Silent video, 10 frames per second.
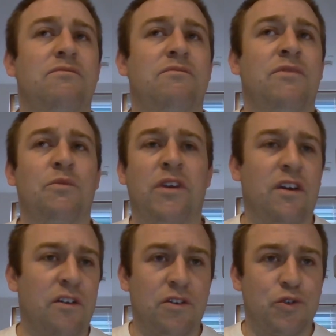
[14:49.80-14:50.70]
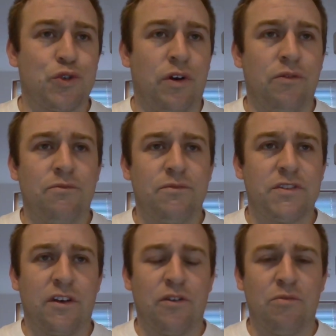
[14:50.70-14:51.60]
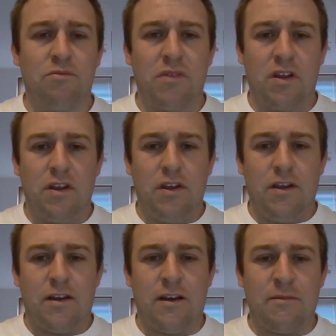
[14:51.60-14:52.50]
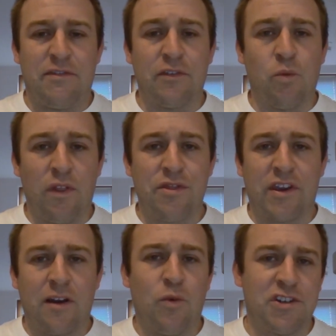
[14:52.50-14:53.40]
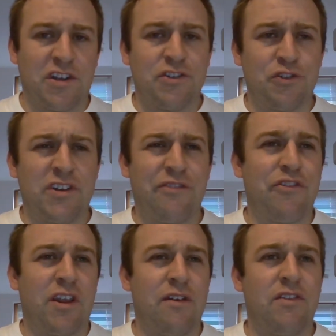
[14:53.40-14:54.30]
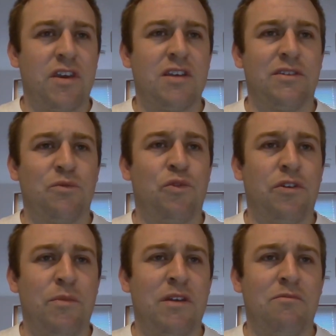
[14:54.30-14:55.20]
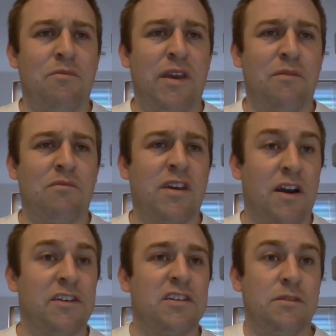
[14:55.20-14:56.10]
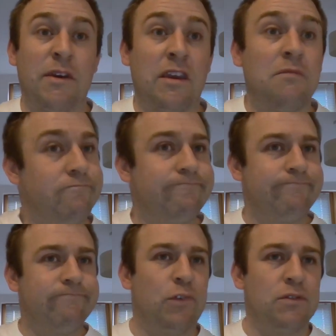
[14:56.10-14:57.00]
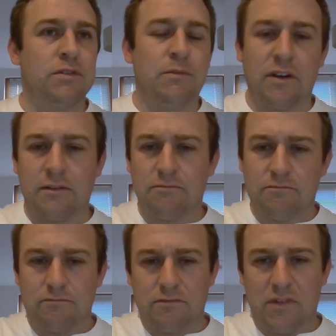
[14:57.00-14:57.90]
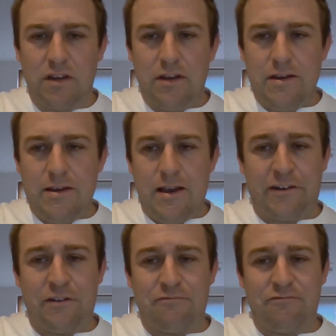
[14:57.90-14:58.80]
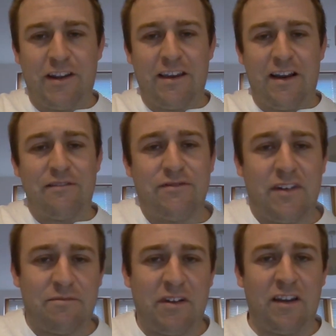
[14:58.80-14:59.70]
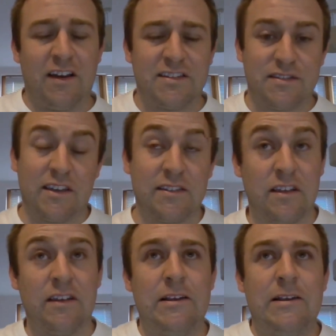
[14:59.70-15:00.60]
that we can't control. So if there's one thing I wish I'd done differently over the years, it would have been being kinder to me, ultimately. I don't really have. I like to think that